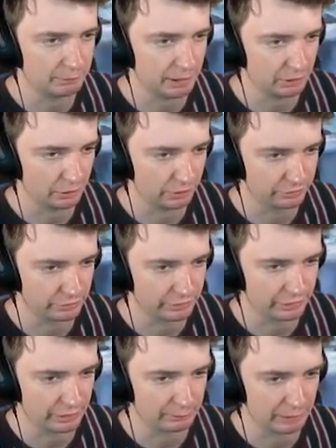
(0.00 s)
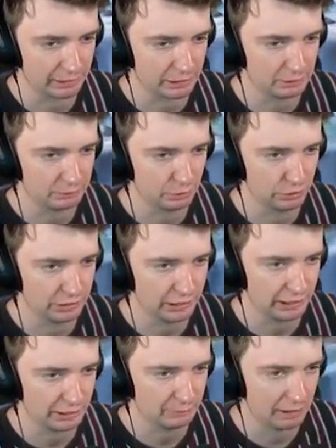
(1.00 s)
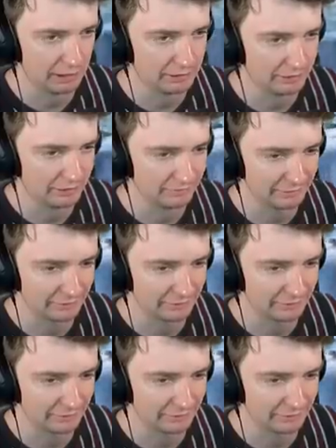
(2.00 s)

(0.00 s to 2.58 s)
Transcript: better, honestly, that I'm, like, communicating my ideas